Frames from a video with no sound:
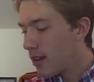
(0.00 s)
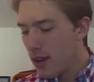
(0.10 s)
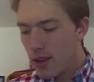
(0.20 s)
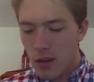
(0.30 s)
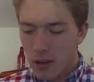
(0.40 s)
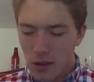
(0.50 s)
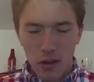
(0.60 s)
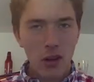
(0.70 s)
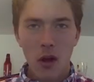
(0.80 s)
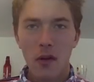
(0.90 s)
You
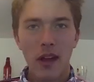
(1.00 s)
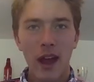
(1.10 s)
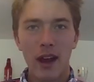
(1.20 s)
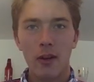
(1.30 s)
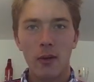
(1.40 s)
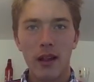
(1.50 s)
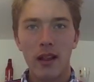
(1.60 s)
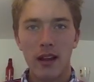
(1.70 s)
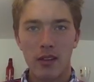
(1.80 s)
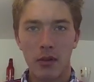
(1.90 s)
don't get a real
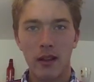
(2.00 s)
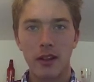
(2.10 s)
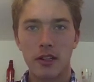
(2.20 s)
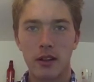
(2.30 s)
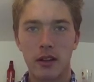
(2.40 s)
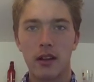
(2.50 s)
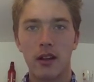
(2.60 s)
explanation.